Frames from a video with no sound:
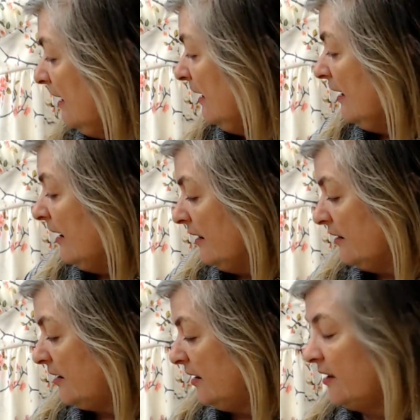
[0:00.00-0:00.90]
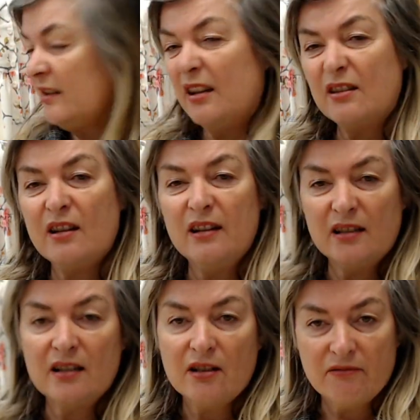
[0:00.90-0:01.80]
And it
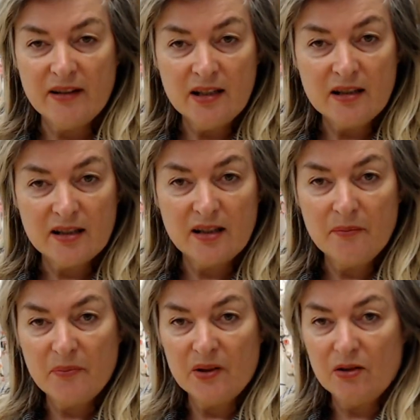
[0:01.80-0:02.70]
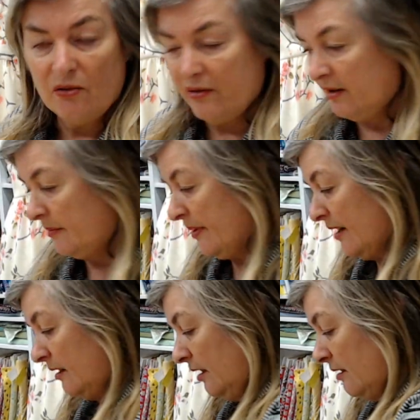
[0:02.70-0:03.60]
does crease, but not as
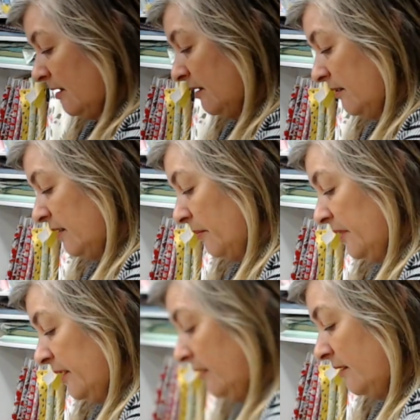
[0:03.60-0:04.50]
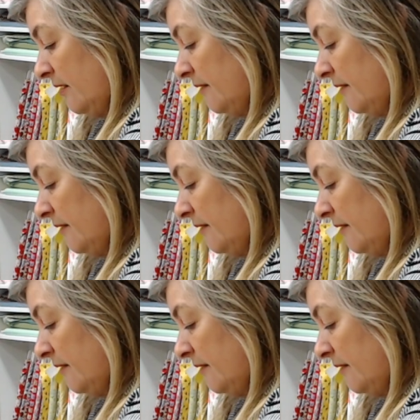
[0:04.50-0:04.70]
badly as some linens.